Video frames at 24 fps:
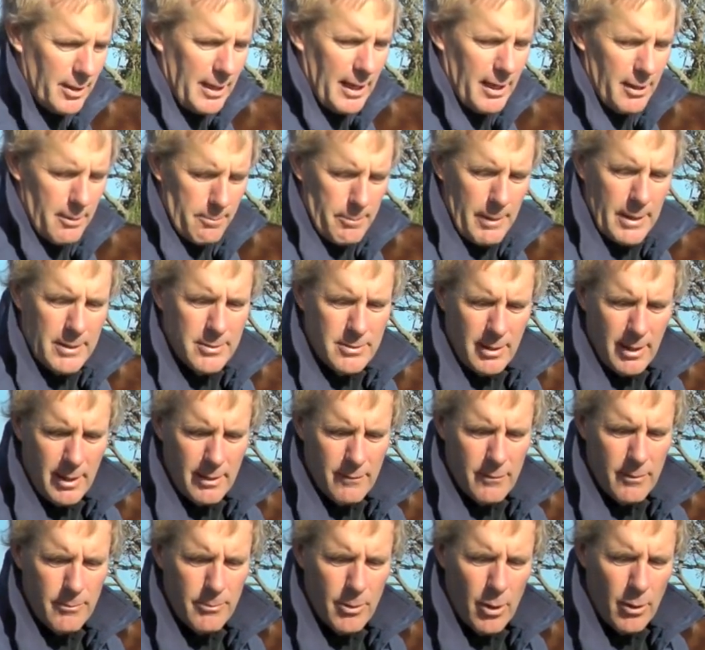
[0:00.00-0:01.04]
to get the best out
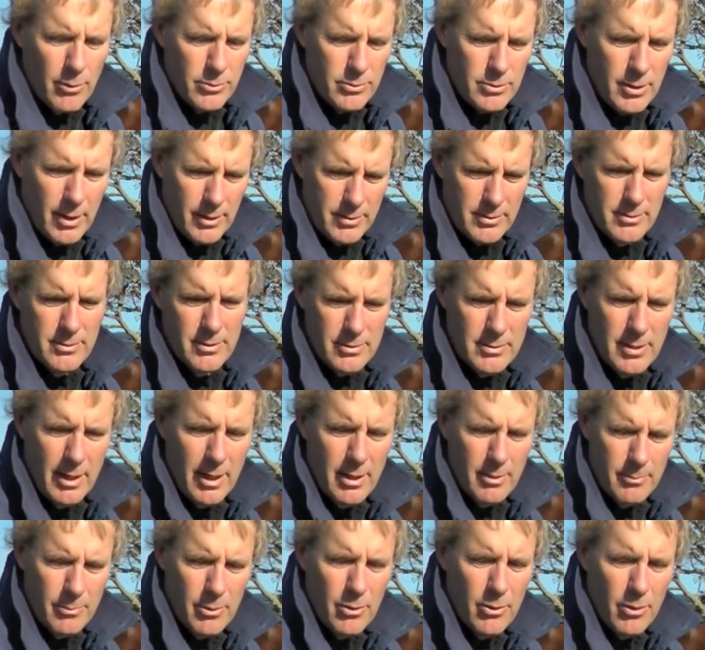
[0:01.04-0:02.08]
of them not just to
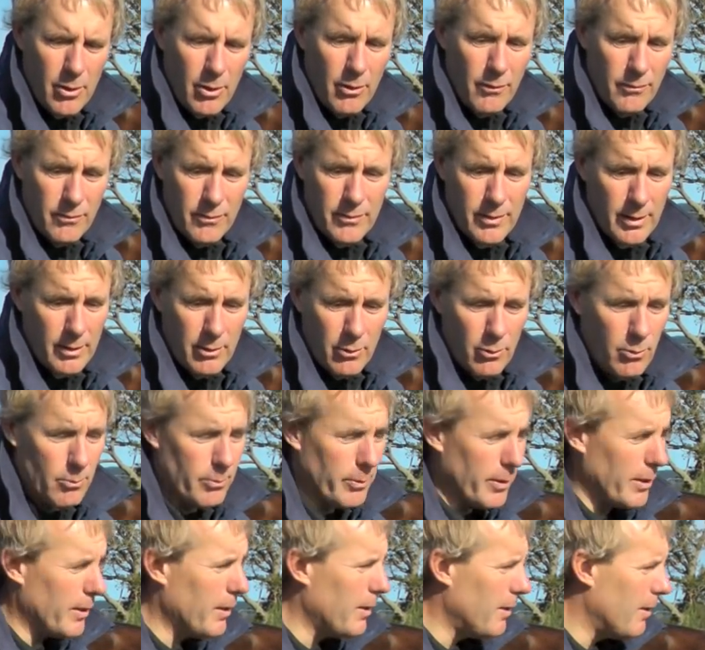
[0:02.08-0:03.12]
sell them they'll all
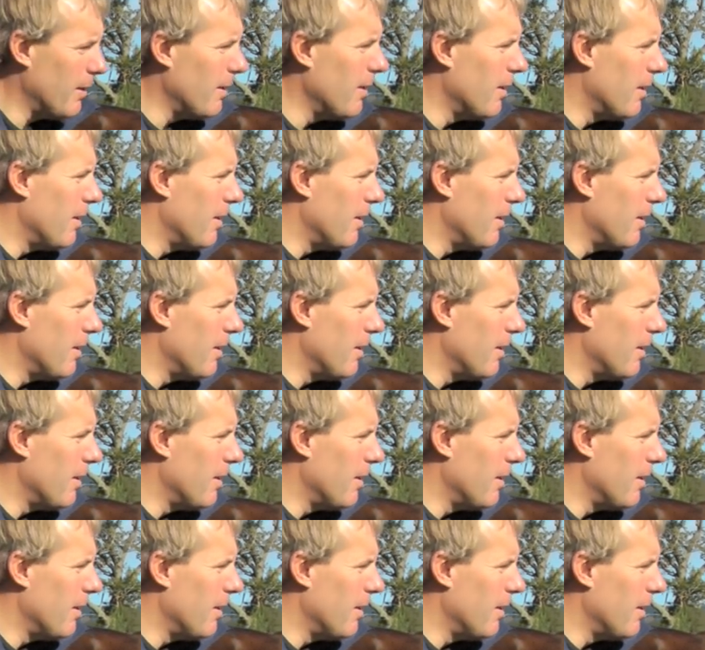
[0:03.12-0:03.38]
be